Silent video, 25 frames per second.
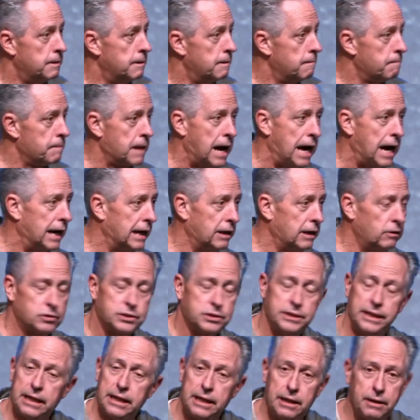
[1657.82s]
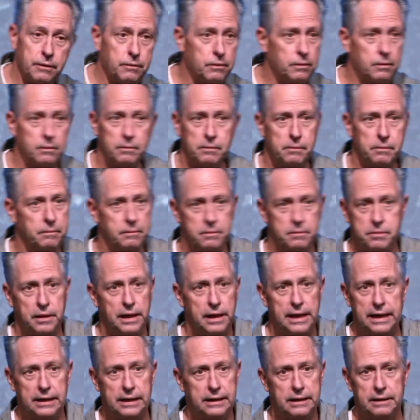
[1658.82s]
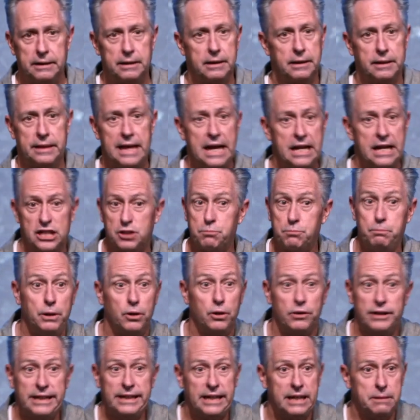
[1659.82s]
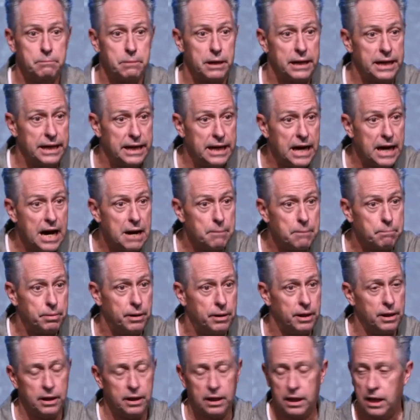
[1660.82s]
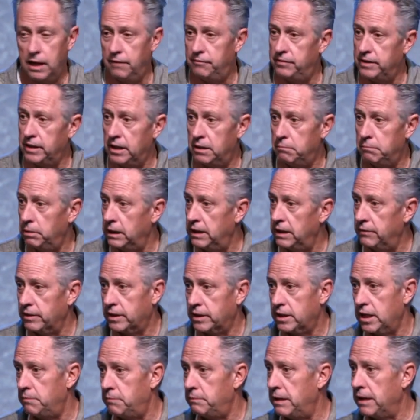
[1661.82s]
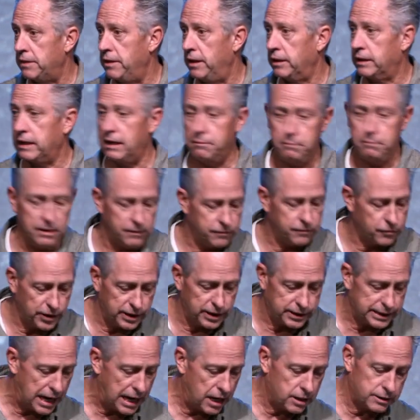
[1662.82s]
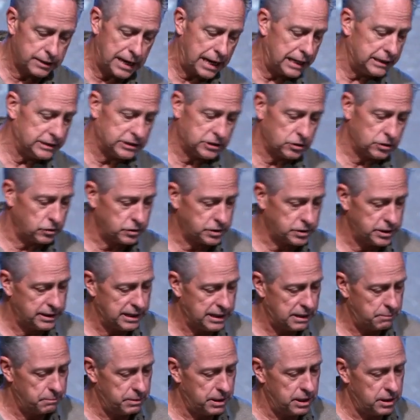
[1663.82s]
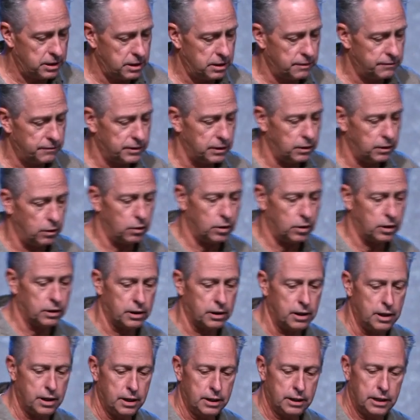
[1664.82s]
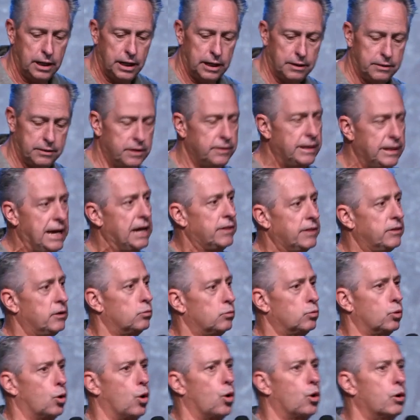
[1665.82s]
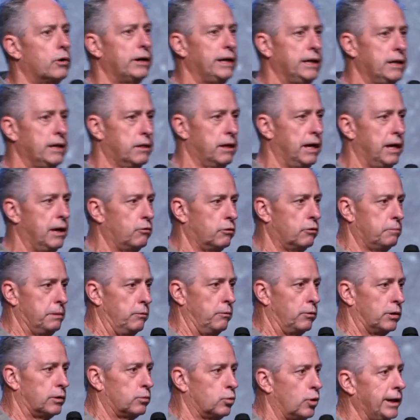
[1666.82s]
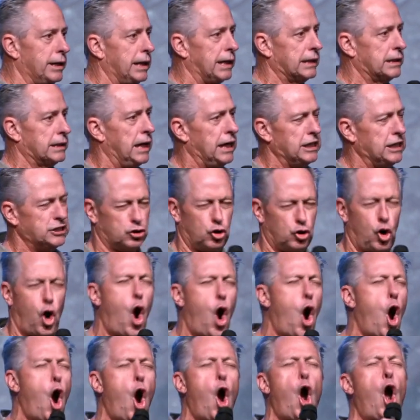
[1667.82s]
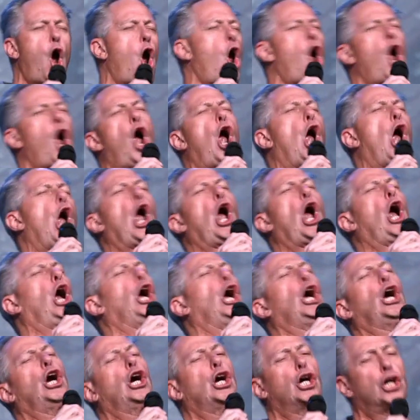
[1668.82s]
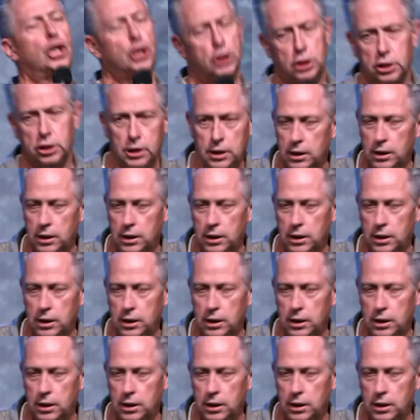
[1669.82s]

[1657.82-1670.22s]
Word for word: I don't see anything that is building anybody up. If an unbeliever come, I think they'd be freaked out. I just don't see that being of the Lord. Uh, then they had the roaring thing where people were roaring like lions. Roar!